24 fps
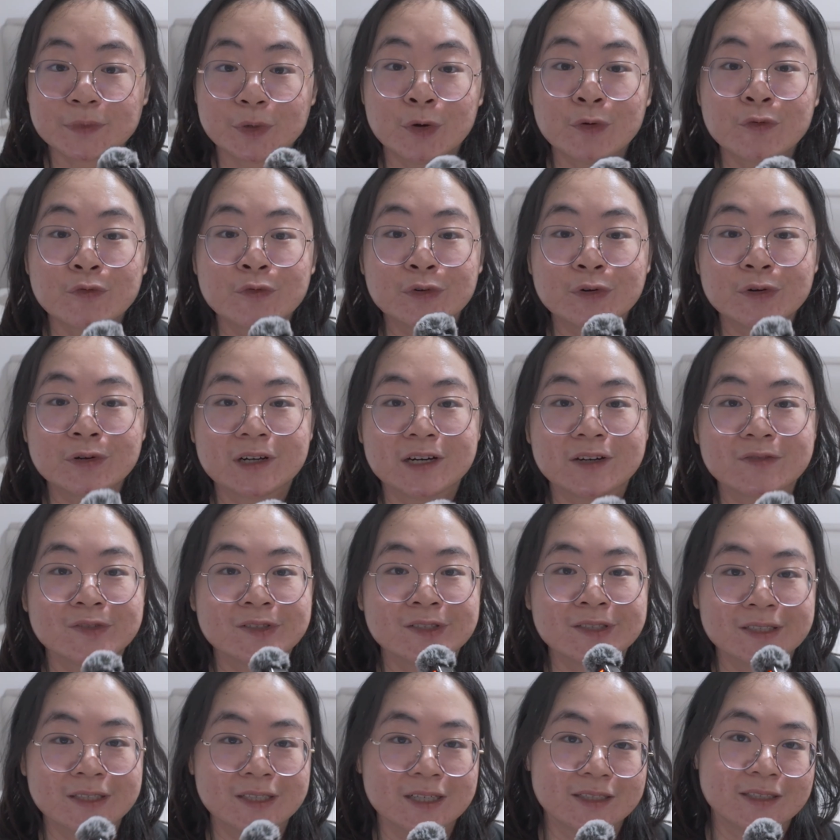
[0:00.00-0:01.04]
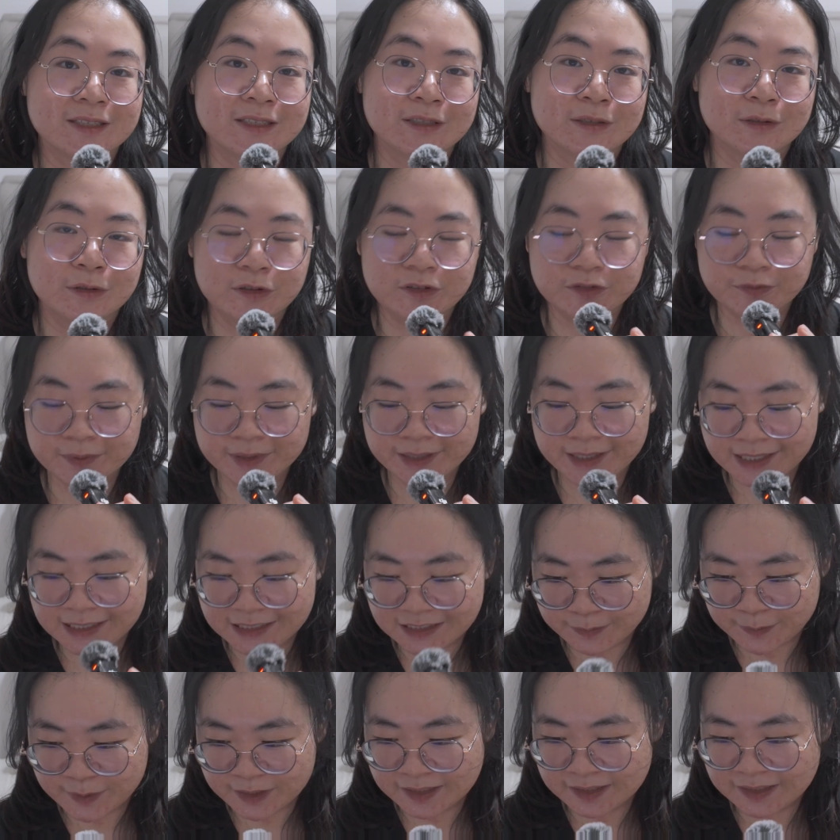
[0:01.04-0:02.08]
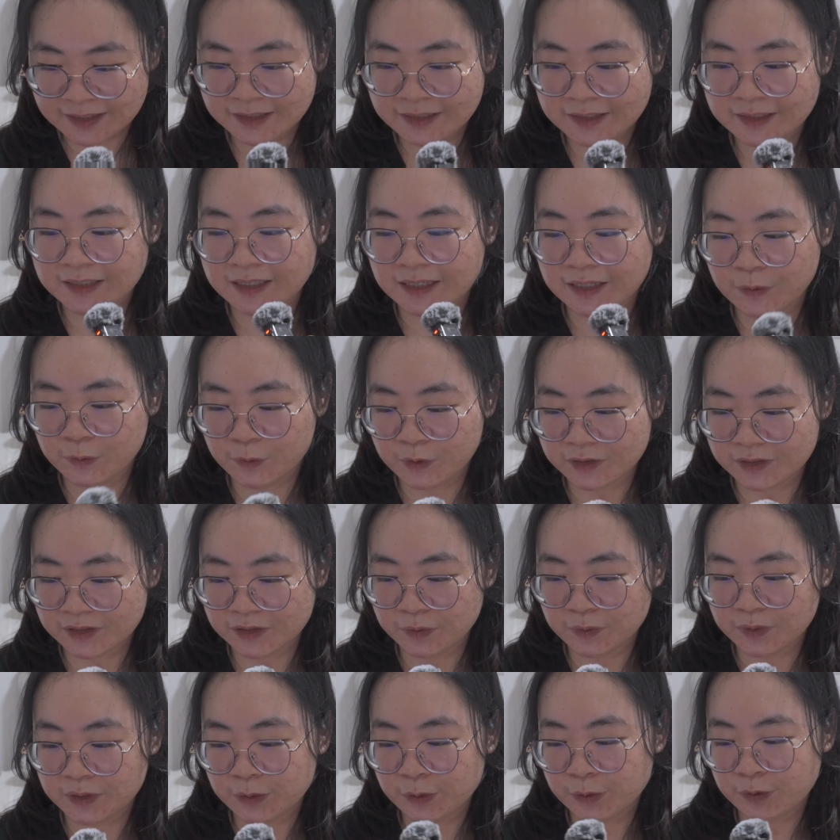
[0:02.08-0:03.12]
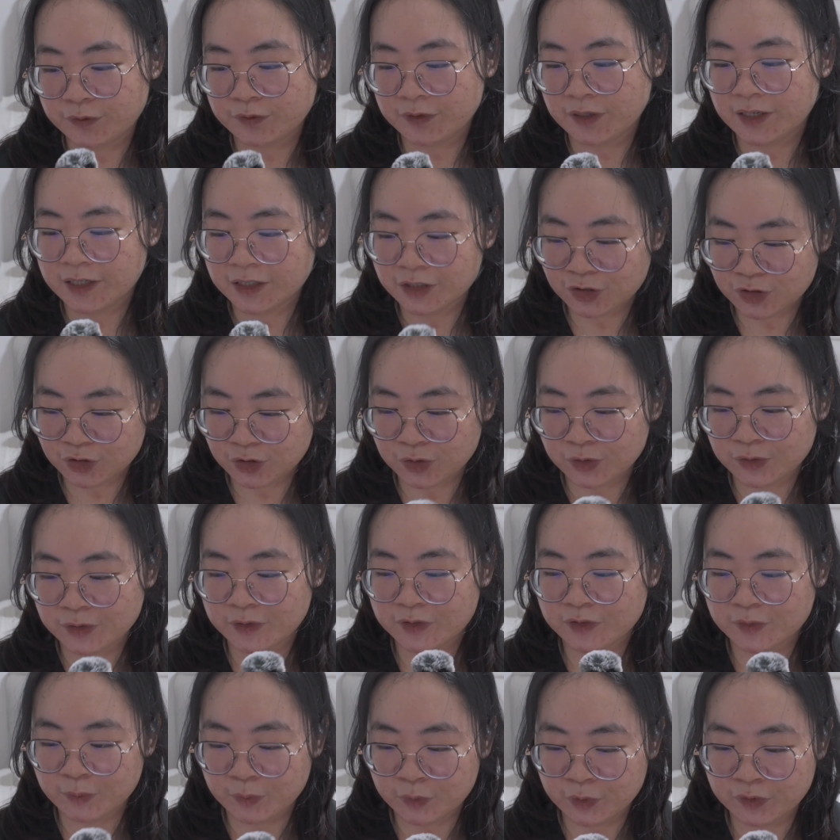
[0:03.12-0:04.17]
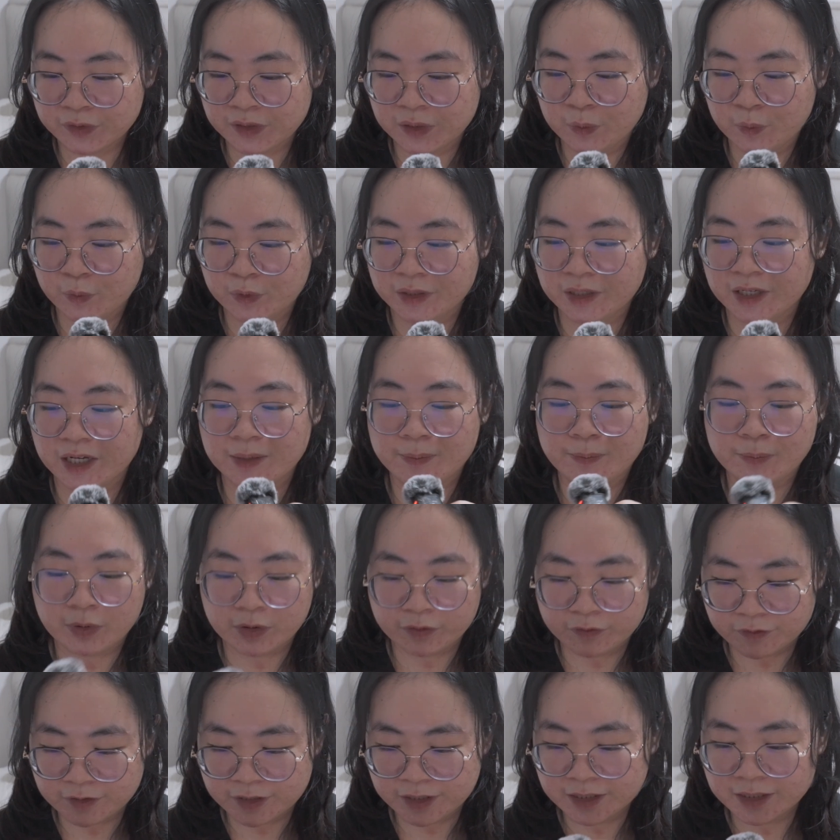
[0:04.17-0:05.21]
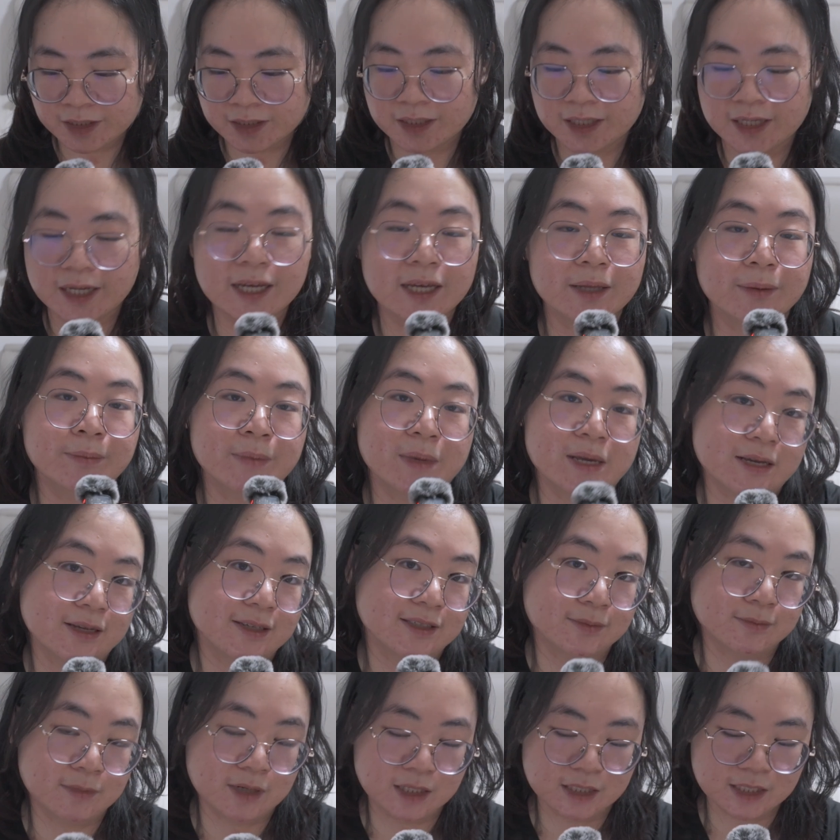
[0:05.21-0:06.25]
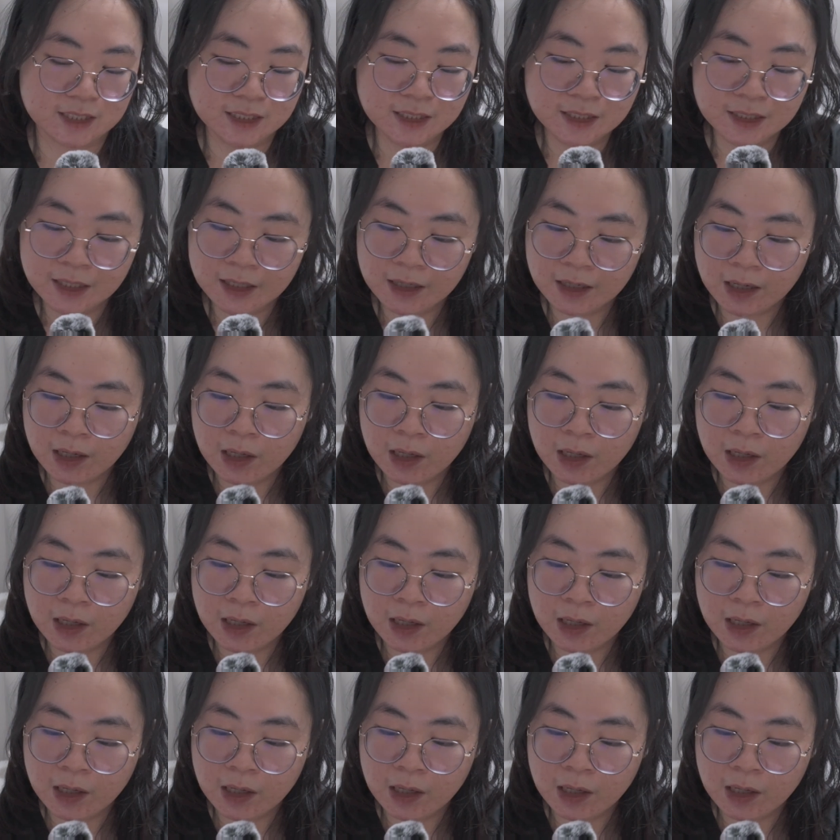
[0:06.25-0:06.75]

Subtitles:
Overall, after deducting all of my expenses, I walked away with $100 more than what I profited at Makers Market,